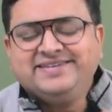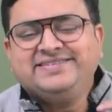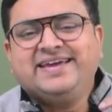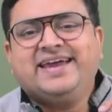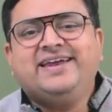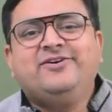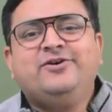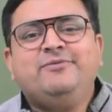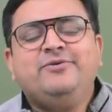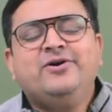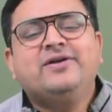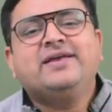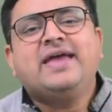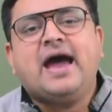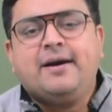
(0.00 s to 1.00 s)
Second could be
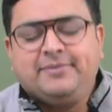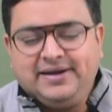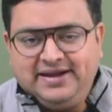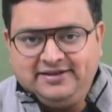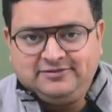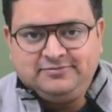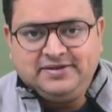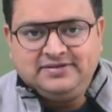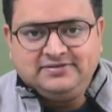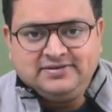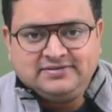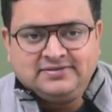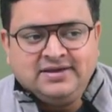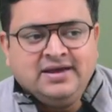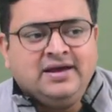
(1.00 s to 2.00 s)
your capital
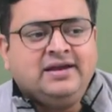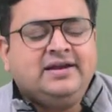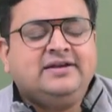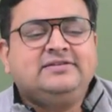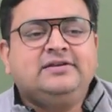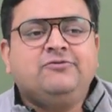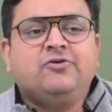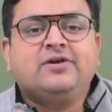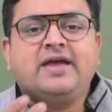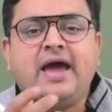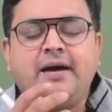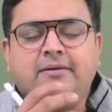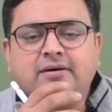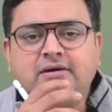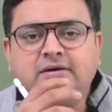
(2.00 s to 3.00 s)
expenses. Let's say for
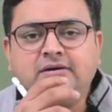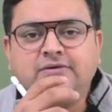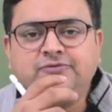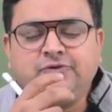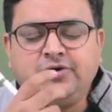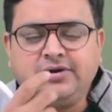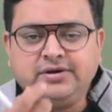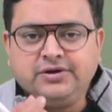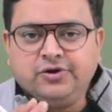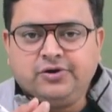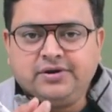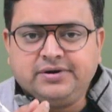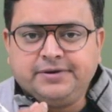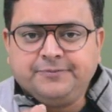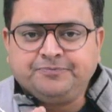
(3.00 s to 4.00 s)
cap, uh, for
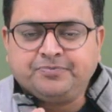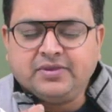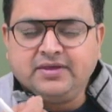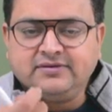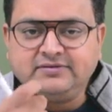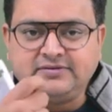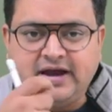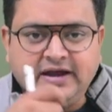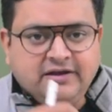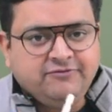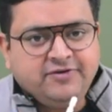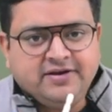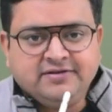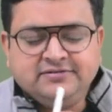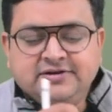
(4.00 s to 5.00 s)
your uh,
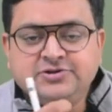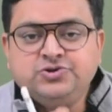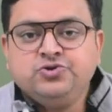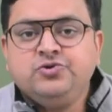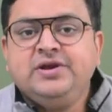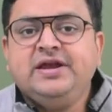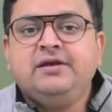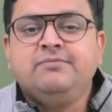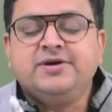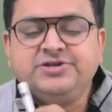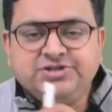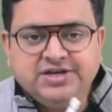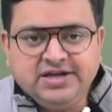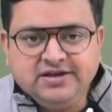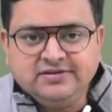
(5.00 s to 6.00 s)
scientific research, you need
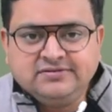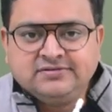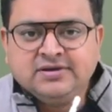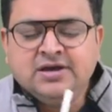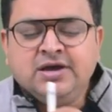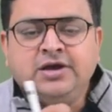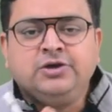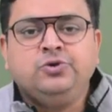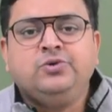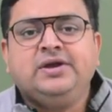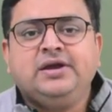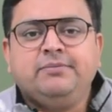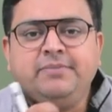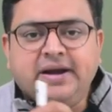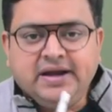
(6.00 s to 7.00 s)
machines, you
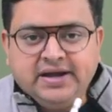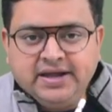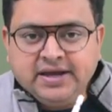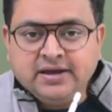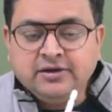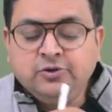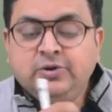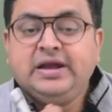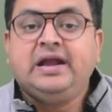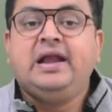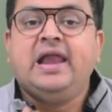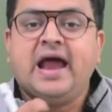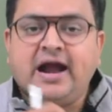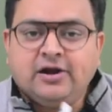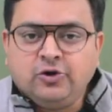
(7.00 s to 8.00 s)
need building, you need
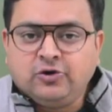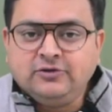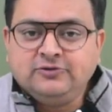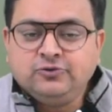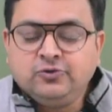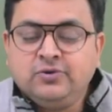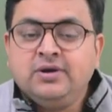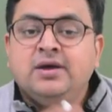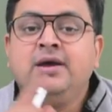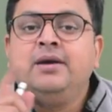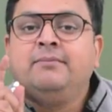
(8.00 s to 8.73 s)
land also.